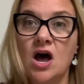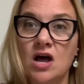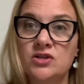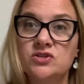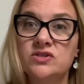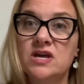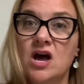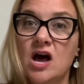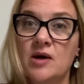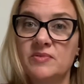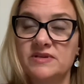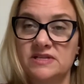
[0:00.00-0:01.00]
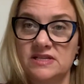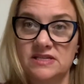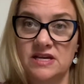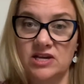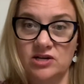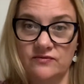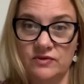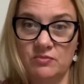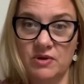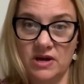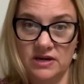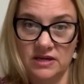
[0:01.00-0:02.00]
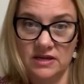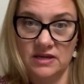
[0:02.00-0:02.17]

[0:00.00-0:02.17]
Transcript: to the opposite side of the body.